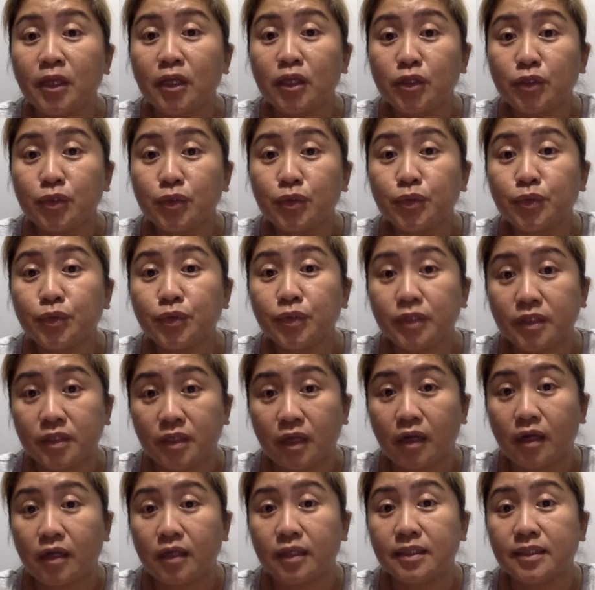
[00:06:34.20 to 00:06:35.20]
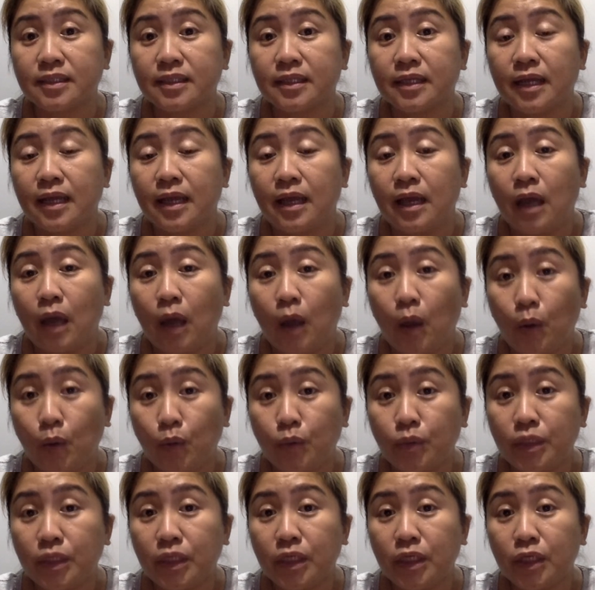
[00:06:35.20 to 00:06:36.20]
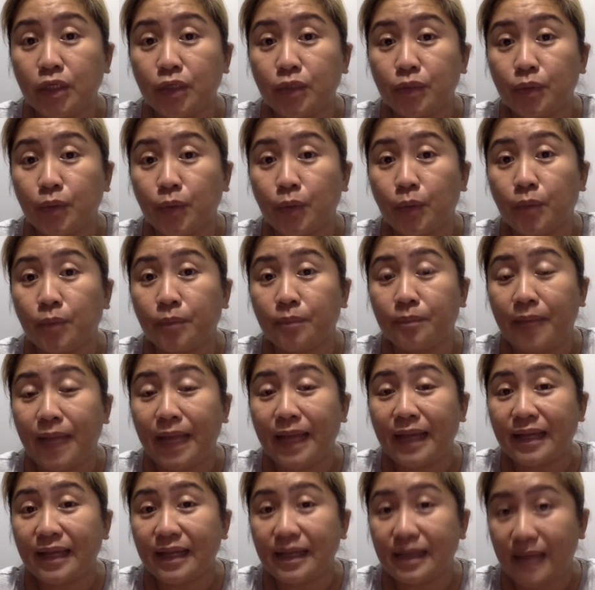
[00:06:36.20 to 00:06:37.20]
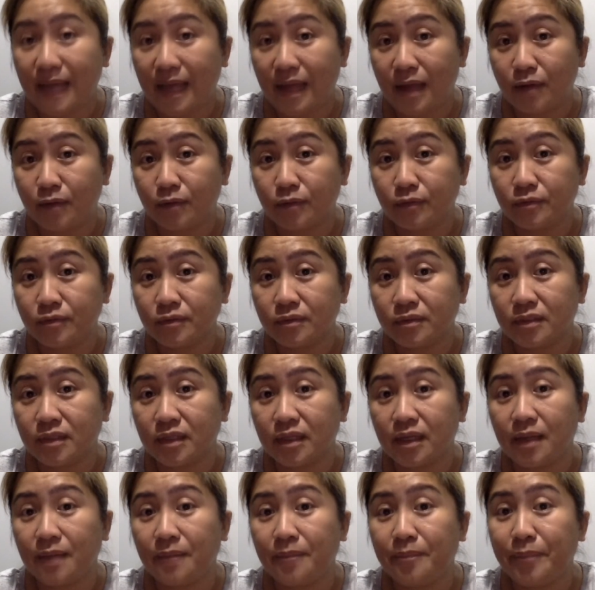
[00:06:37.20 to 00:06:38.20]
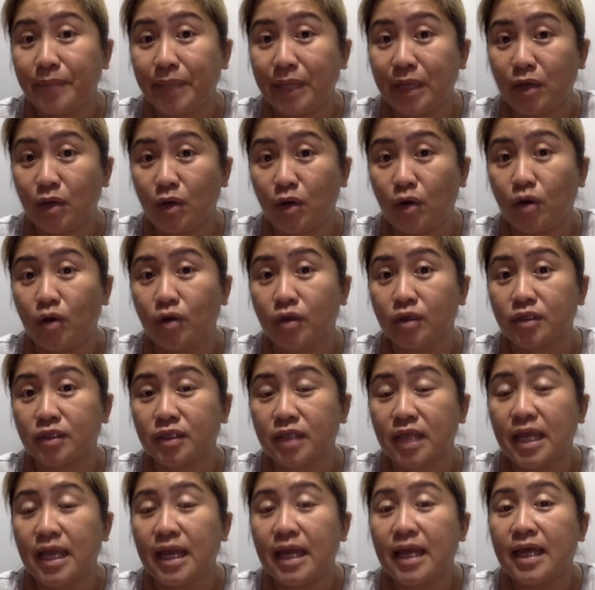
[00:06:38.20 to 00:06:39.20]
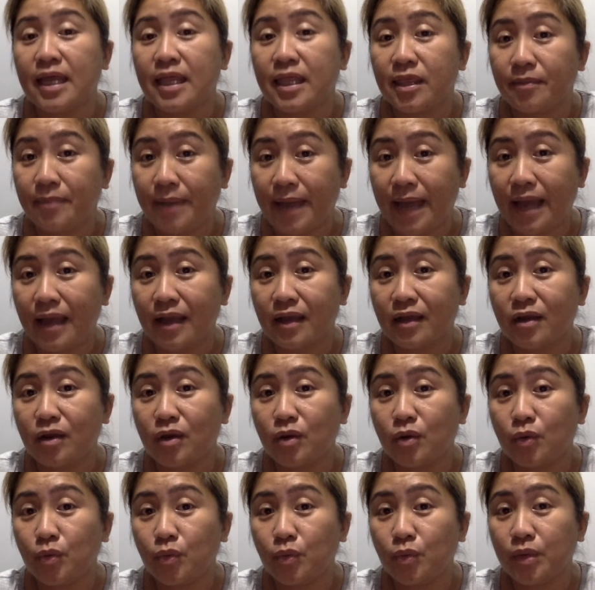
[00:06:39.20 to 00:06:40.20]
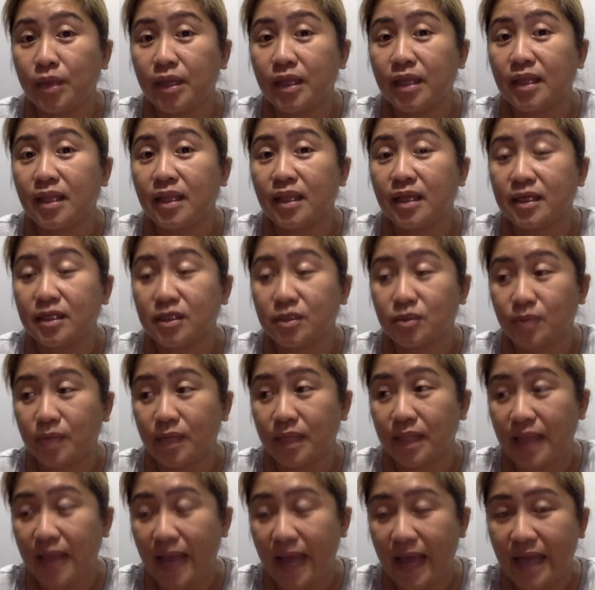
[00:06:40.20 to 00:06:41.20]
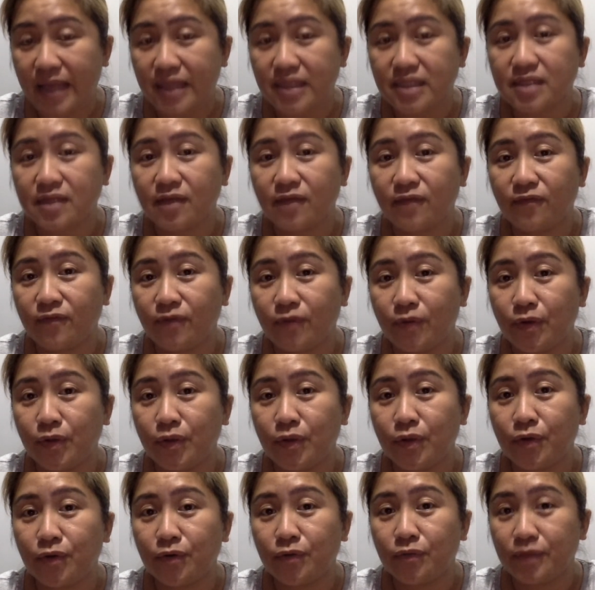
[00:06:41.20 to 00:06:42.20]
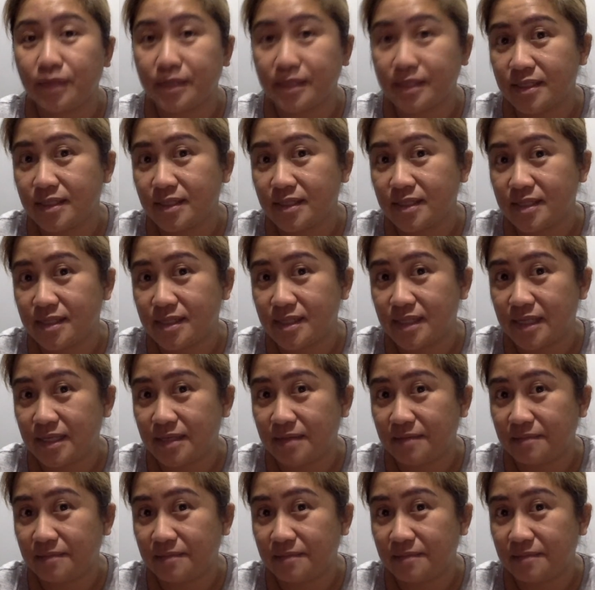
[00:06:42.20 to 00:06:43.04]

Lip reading: to start owning your own bank account because the bank will as well ask for your residency.